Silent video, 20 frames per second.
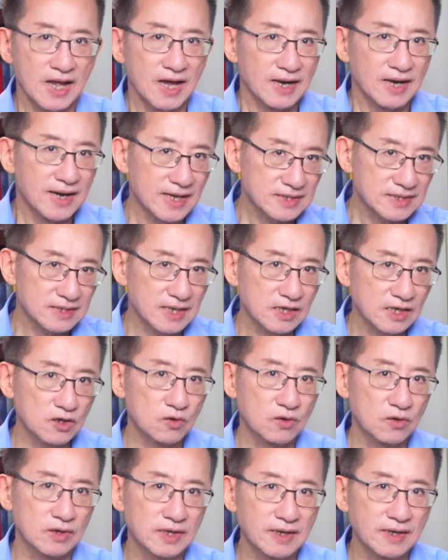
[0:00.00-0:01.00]
Let's take a
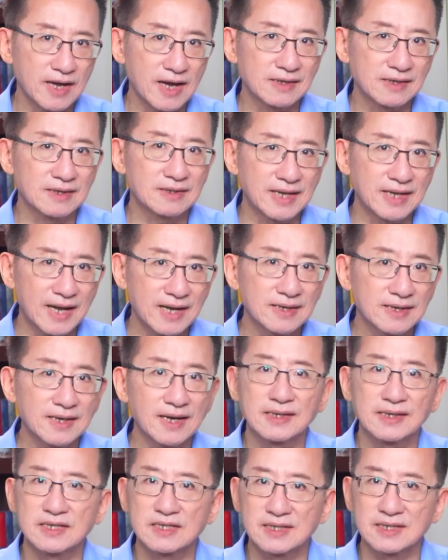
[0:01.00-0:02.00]
look at the data
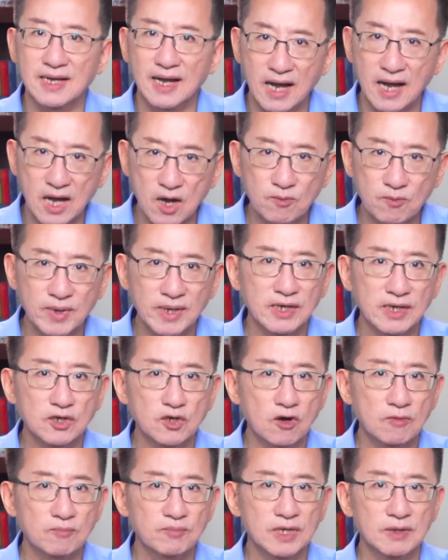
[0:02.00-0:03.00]
and see how many
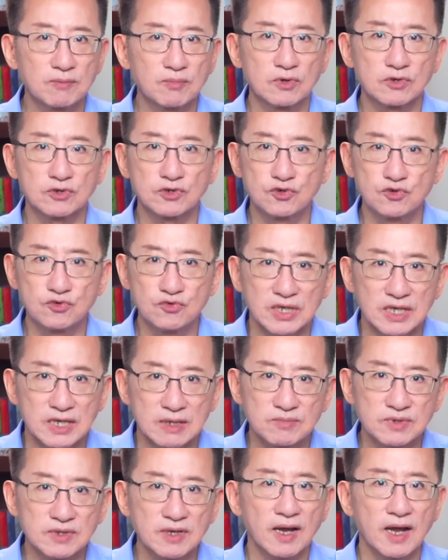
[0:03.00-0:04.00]
young people's
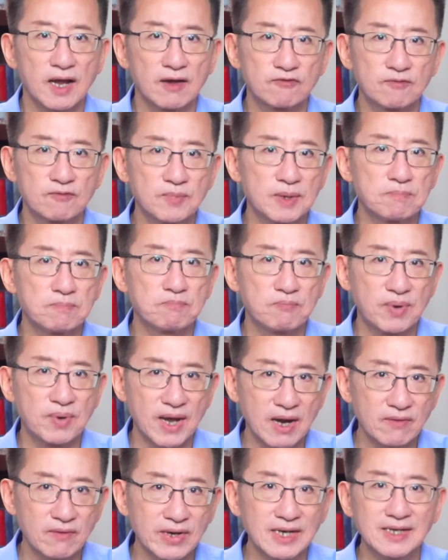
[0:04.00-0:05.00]
dreams have been
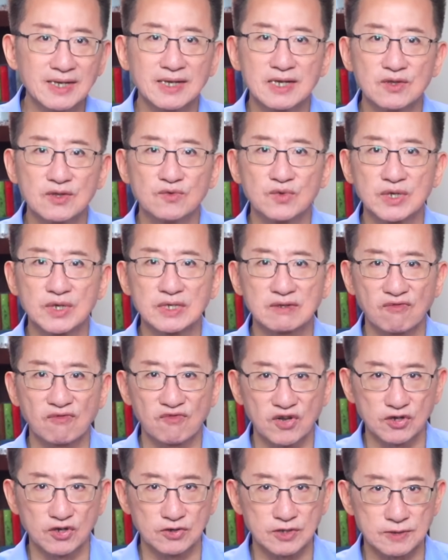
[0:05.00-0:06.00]
buried in these
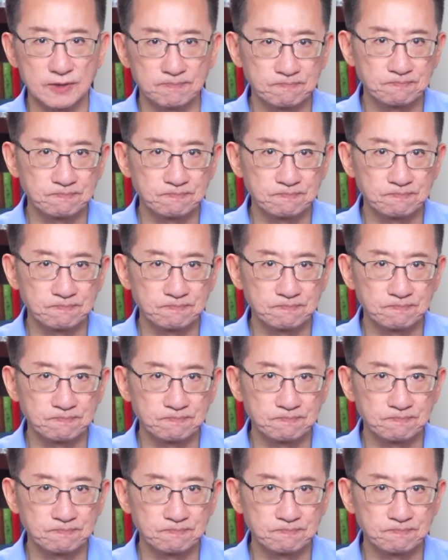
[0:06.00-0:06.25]
figures.